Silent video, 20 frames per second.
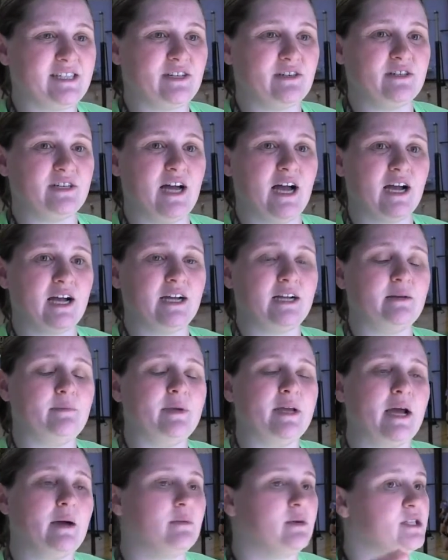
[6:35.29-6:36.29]
they're not going to
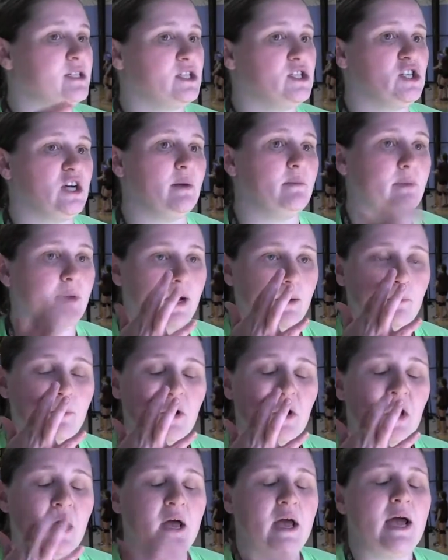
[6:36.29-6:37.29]
be able to jump up
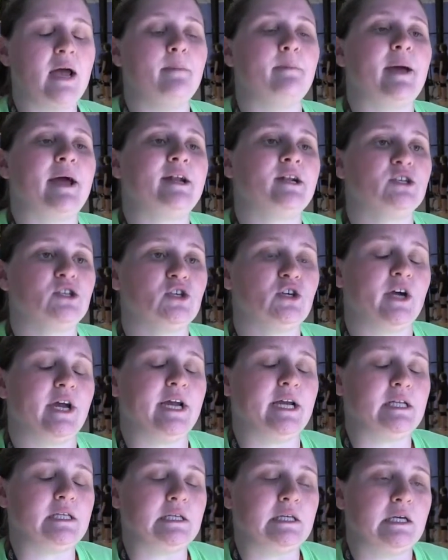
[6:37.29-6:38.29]
and
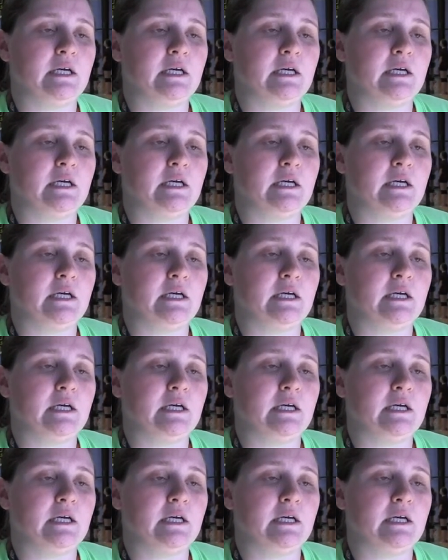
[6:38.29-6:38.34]
penetrate